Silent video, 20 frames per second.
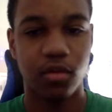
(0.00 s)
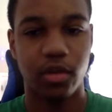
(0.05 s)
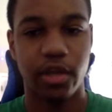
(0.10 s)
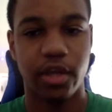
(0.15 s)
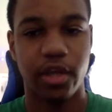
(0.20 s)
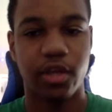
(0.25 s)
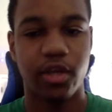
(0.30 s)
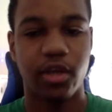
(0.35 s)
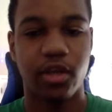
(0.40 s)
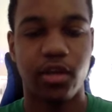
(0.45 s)

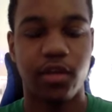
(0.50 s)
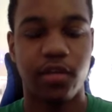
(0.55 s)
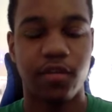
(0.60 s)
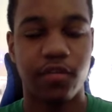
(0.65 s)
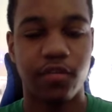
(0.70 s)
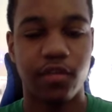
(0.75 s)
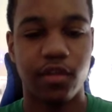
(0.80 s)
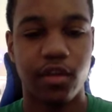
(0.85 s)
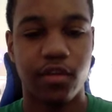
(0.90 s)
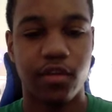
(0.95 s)
Like
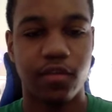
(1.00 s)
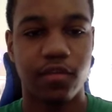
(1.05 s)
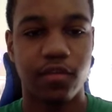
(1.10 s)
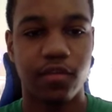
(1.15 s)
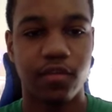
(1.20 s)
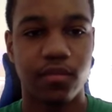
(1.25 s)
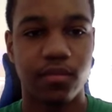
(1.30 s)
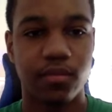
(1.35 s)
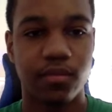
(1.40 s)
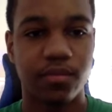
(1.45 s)
if
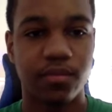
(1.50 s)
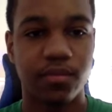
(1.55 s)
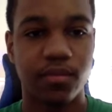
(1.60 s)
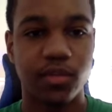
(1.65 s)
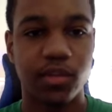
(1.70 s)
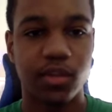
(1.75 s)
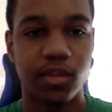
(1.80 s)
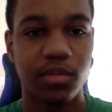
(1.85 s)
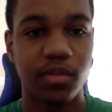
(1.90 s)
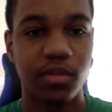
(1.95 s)

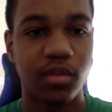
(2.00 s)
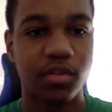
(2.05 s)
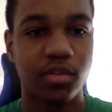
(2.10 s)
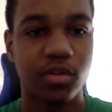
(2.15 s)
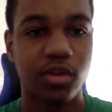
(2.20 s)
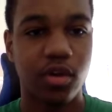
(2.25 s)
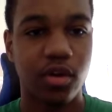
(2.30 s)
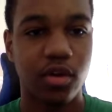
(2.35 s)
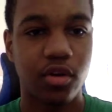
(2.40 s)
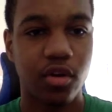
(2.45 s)
something's
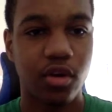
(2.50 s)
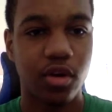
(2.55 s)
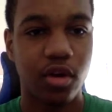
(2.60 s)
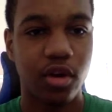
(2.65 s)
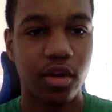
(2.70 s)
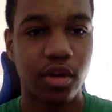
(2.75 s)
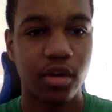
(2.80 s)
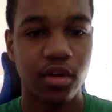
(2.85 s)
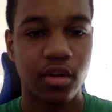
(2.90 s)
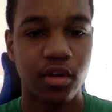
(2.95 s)
going
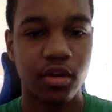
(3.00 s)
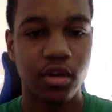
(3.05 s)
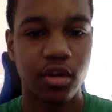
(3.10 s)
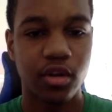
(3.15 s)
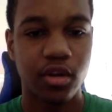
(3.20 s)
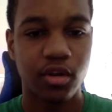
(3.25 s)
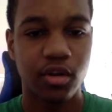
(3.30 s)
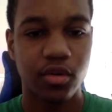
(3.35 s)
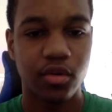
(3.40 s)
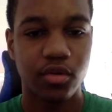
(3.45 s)
on,
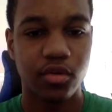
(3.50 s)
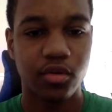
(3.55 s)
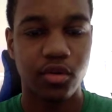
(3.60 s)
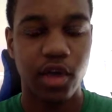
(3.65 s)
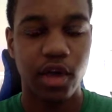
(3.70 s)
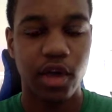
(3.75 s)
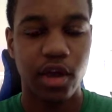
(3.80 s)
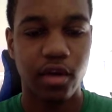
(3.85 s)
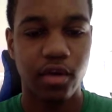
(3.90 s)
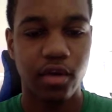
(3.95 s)
you
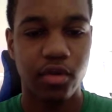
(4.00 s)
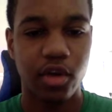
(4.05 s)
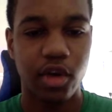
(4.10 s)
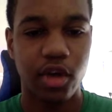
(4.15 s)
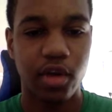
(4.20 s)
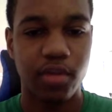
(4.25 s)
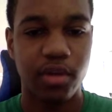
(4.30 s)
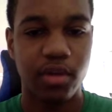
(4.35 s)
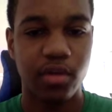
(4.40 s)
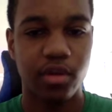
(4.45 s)

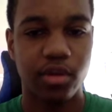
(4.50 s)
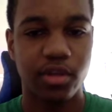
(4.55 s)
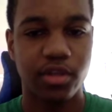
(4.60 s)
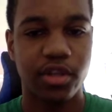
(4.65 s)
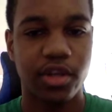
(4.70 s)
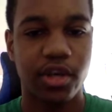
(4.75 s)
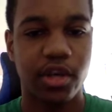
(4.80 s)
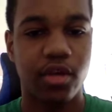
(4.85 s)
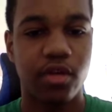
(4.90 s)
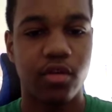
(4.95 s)
gotta be able to
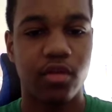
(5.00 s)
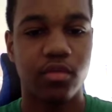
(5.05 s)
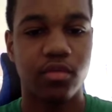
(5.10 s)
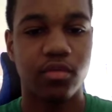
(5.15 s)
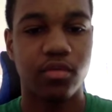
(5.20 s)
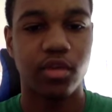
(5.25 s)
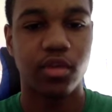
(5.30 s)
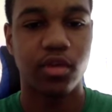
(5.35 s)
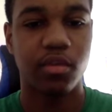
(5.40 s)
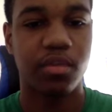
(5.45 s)
tell
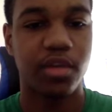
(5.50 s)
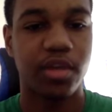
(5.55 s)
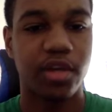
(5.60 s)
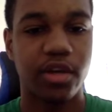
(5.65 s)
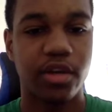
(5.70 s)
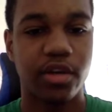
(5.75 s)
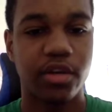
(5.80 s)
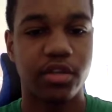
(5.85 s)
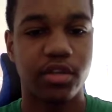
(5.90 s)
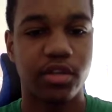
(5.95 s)
your
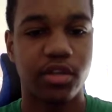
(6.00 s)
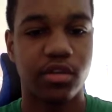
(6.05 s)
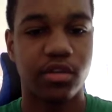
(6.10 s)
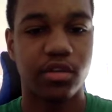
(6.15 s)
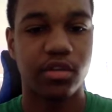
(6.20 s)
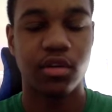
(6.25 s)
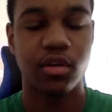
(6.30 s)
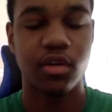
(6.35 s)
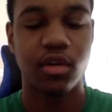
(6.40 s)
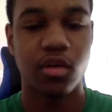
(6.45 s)
players and
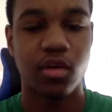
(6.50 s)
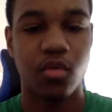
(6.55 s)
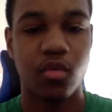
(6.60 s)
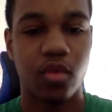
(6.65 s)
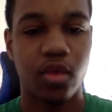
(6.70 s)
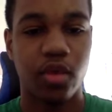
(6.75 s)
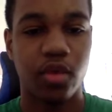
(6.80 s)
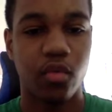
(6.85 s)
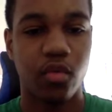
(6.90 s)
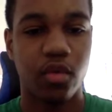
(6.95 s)

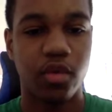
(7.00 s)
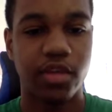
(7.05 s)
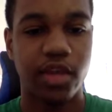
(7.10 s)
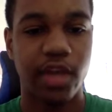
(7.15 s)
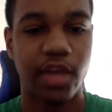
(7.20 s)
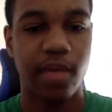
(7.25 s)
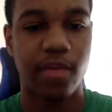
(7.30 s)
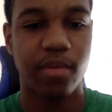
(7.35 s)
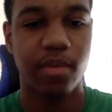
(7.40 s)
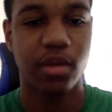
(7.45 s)
what's
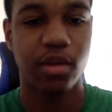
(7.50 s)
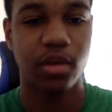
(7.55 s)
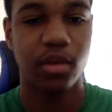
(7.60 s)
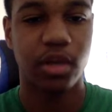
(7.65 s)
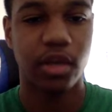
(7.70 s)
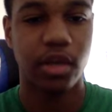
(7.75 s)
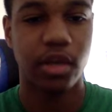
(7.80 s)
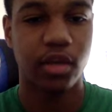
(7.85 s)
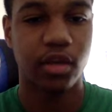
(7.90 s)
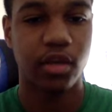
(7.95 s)
happening,
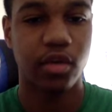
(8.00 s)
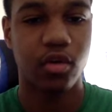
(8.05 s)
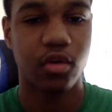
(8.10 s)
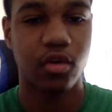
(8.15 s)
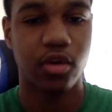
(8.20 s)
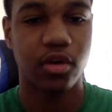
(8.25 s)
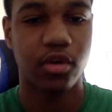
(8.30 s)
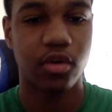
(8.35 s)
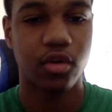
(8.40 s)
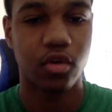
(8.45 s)
like
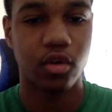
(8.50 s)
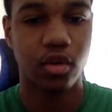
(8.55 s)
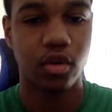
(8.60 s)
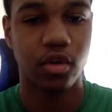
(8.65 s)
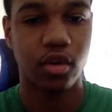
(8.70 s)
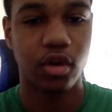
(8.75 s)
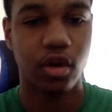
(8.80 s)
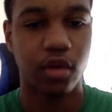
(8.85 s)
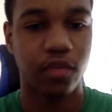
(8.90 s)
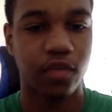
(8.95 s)
on the
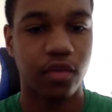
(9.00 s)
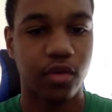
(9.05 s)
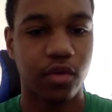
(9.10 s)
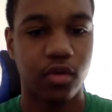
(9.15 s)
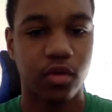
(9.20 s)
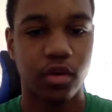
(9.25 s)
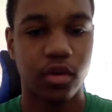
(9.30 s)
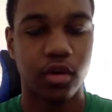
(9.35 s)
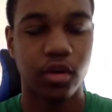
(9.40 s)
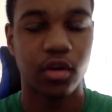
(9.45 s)
court, off the
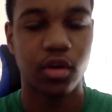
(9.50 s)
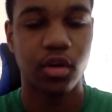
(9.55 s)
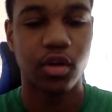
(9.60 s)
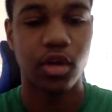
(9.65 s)
court.